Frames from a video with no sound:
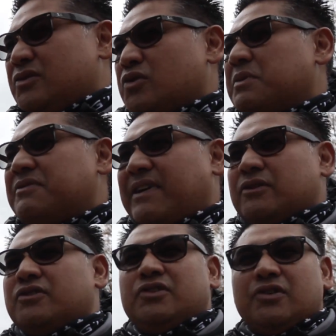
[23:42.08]
You normally find
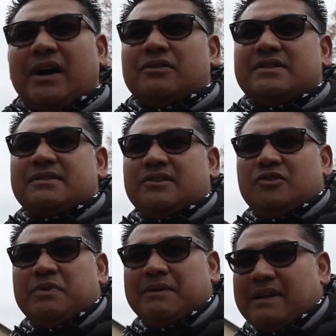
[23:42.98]
on the new Audis and the
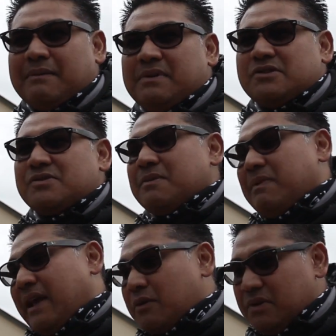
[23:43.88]
new BMWs with the
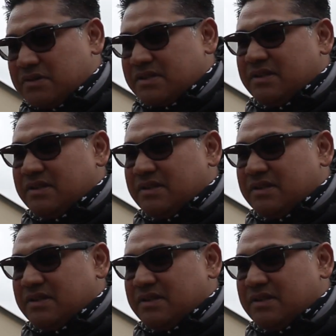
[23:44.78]
black wheels.